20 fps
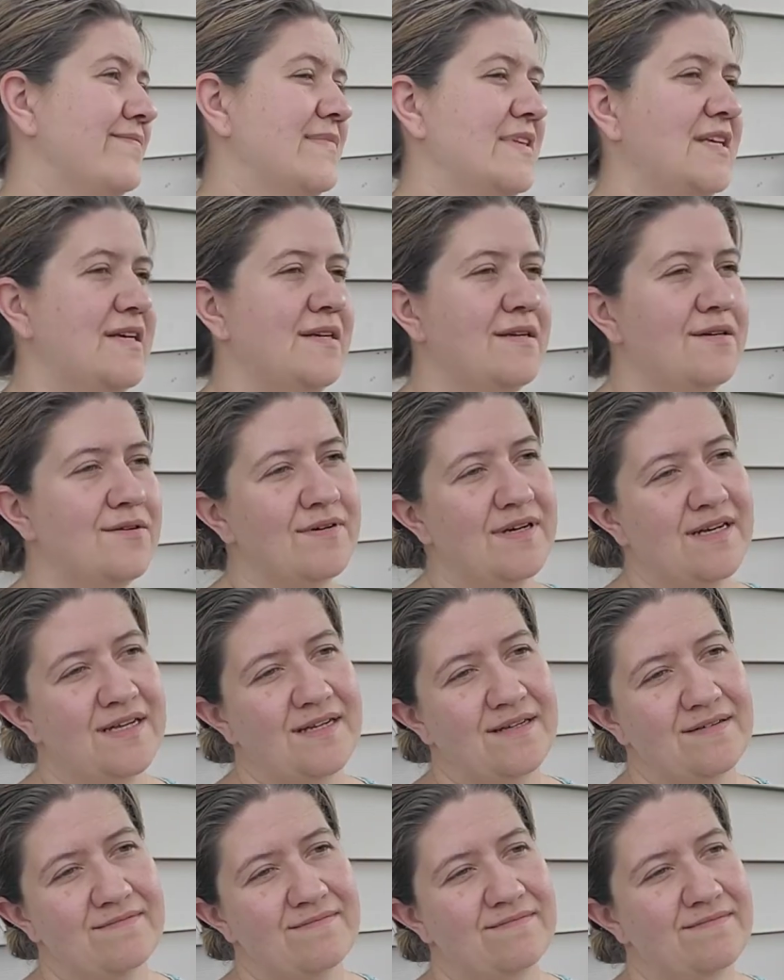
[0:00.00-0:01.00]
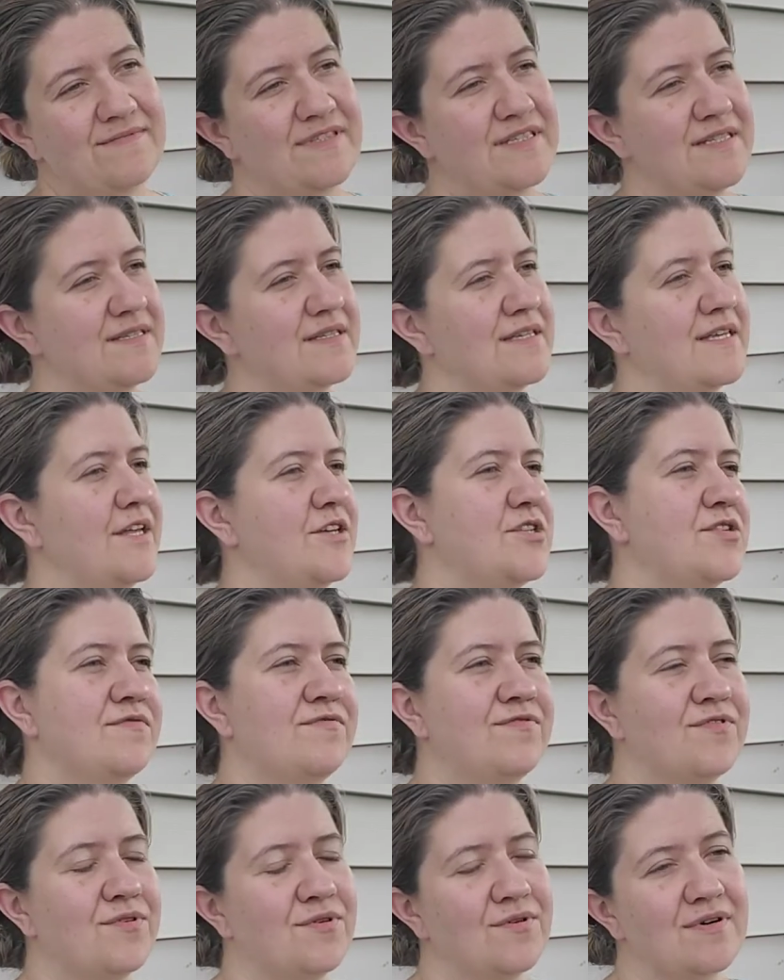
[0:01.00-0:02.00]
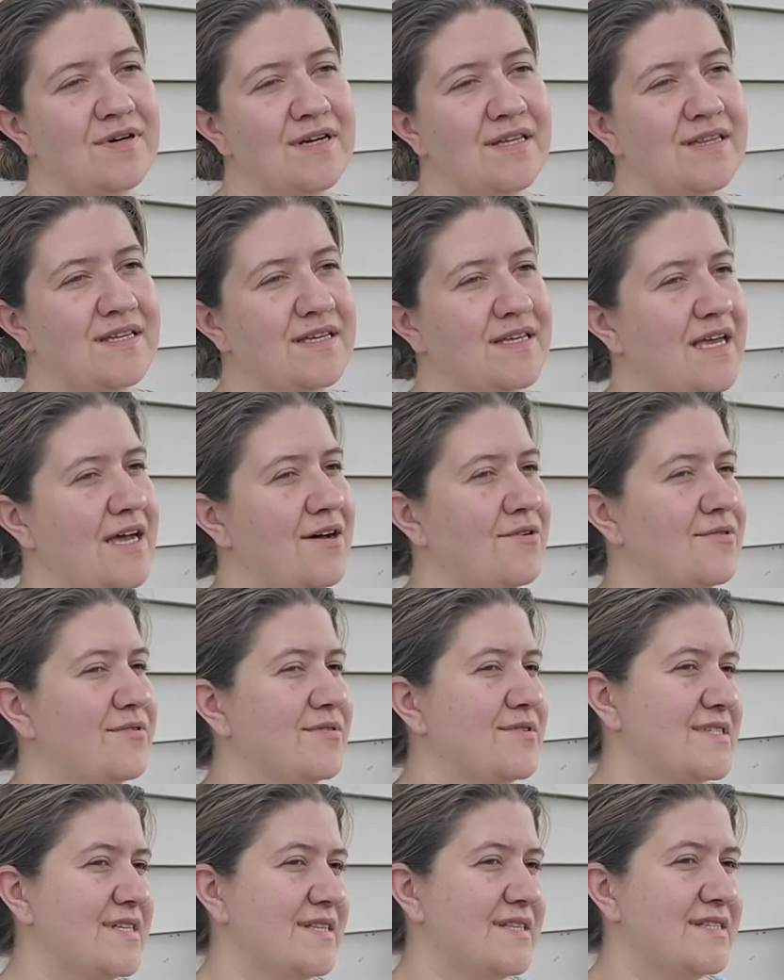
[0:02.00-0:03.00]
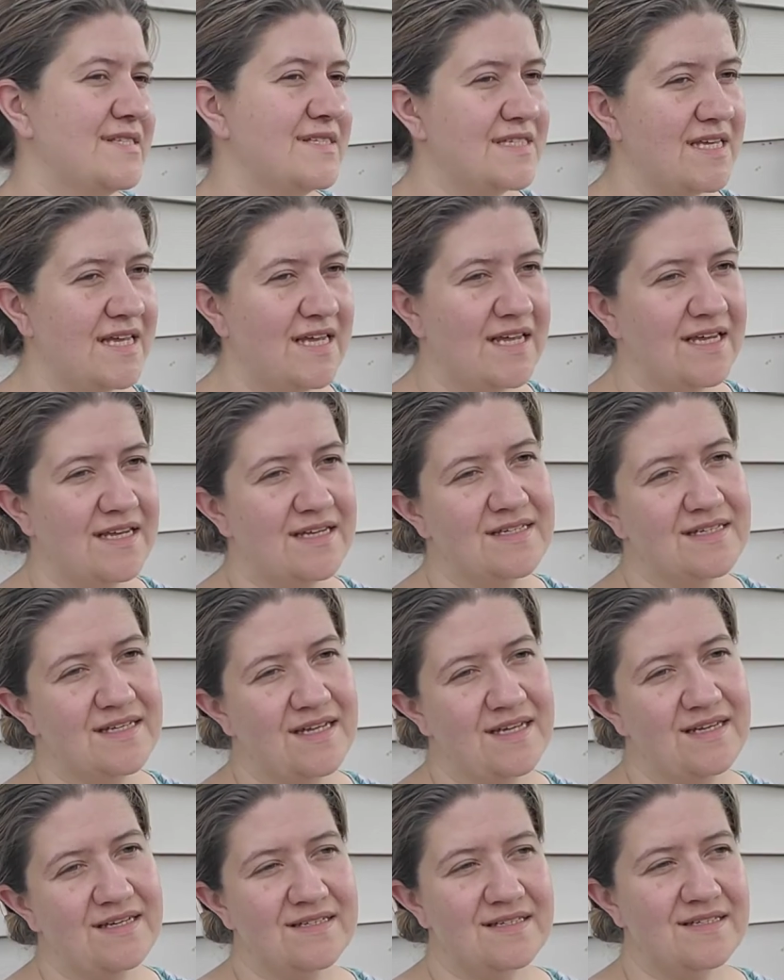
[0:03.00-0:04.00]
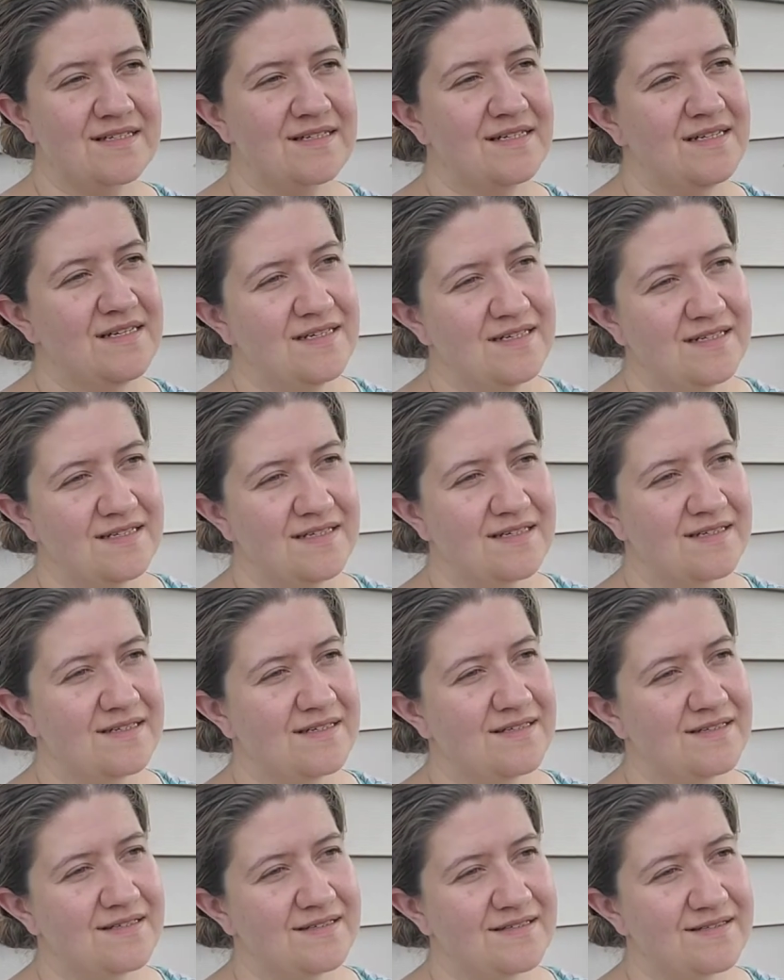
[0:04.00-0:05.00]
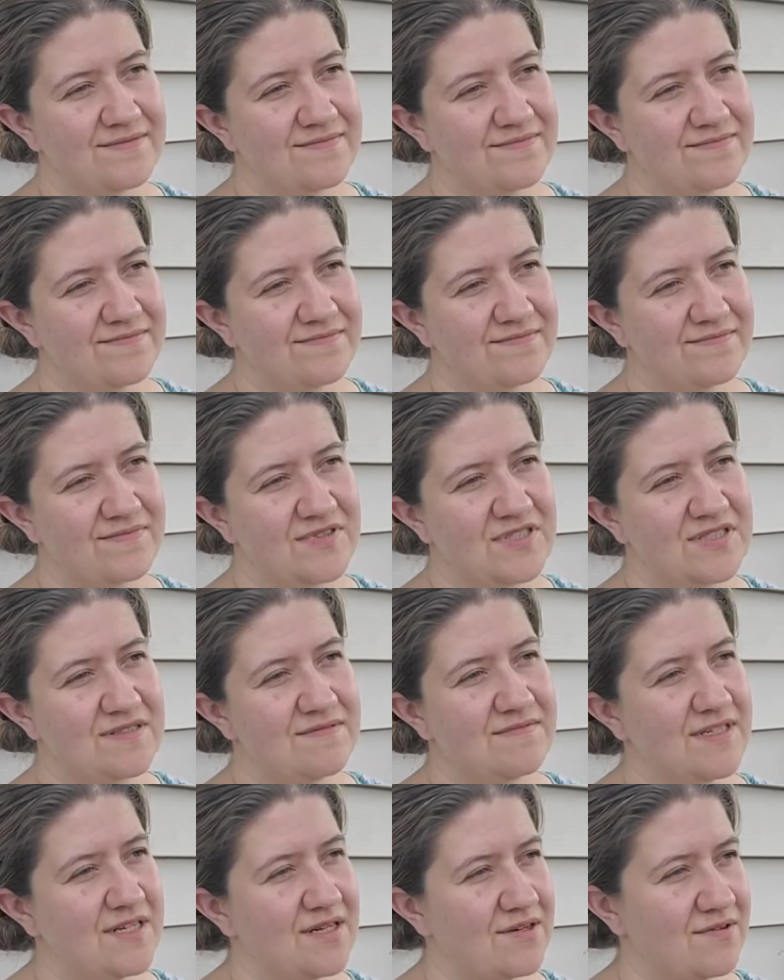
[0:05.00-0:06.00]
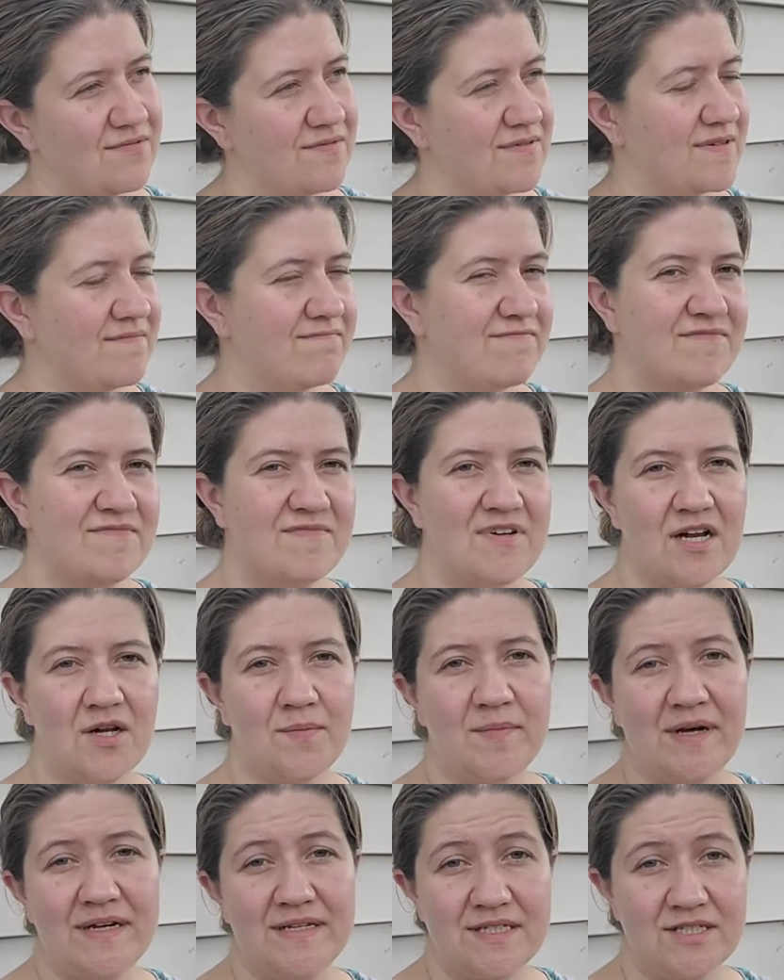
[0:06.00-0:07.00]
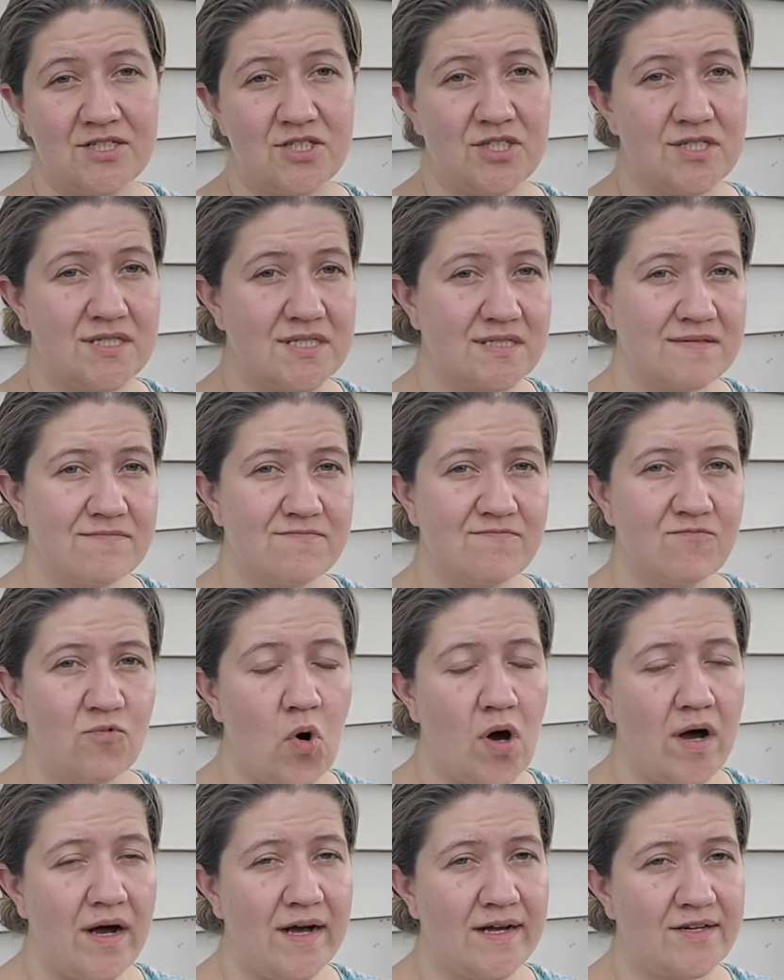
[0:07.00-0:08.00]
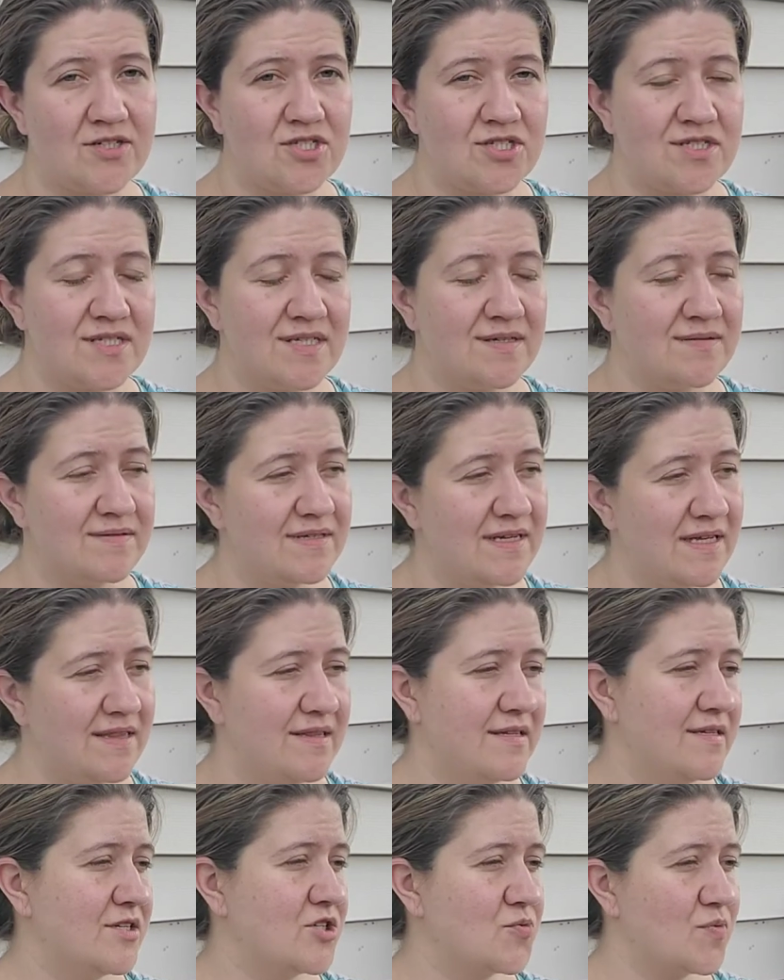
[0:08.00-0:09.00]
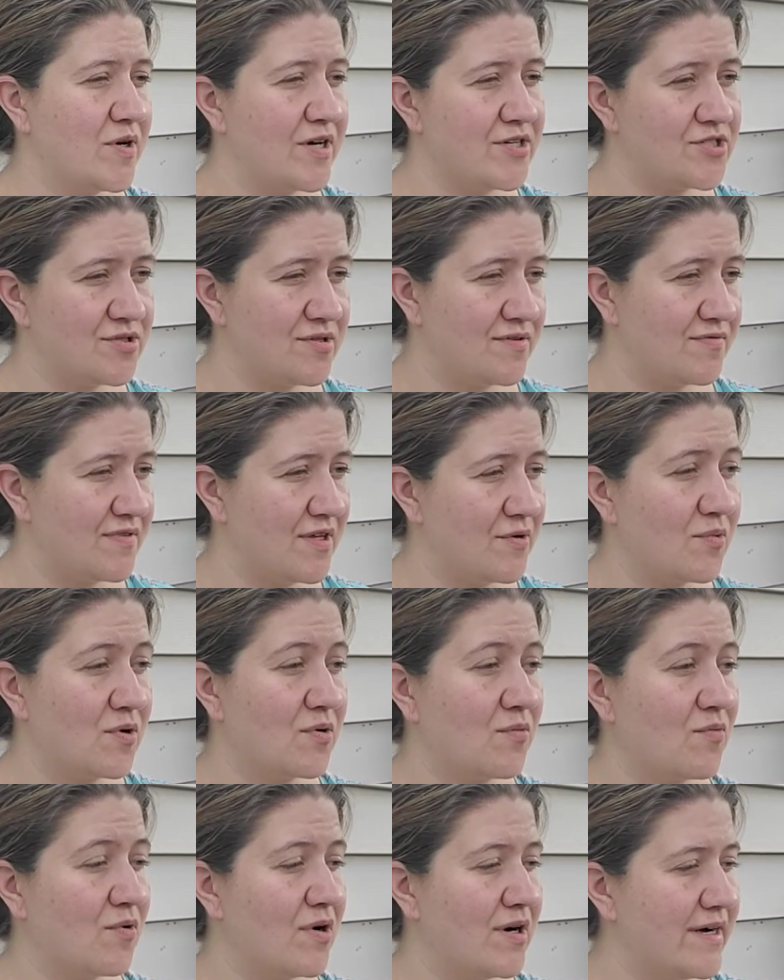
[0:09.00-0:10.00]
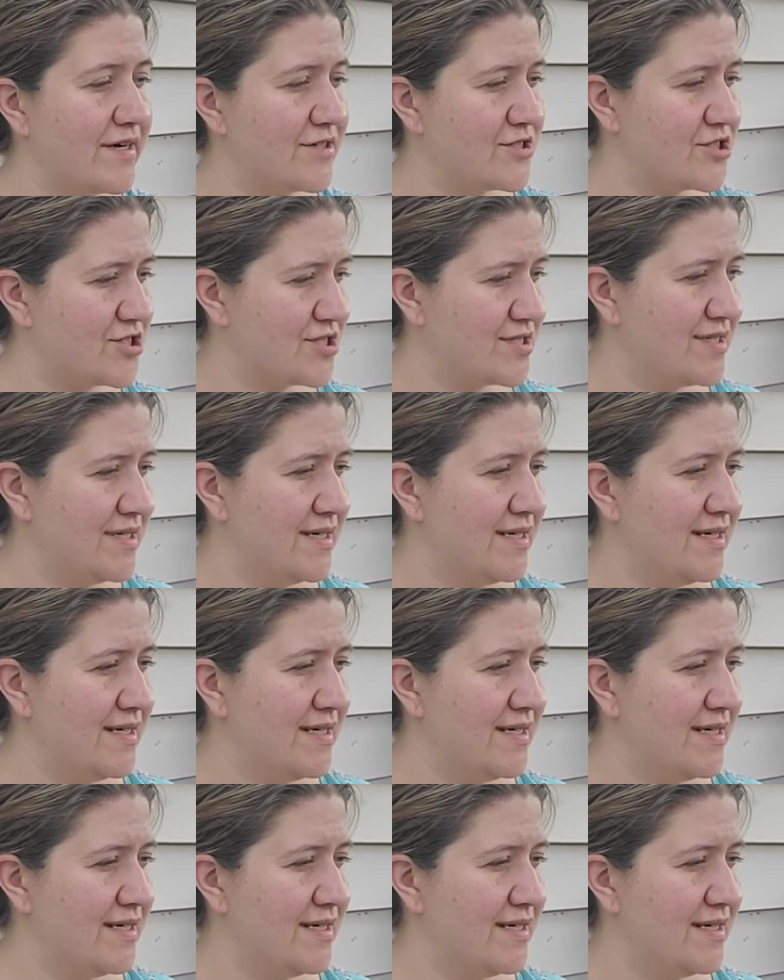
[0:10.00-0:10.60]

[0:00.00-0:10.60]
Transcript: you know, I did the kitchen floor and the counters and the sink and, uh, you know, got all my dishes washed and in the dishwasher if they weren't washed.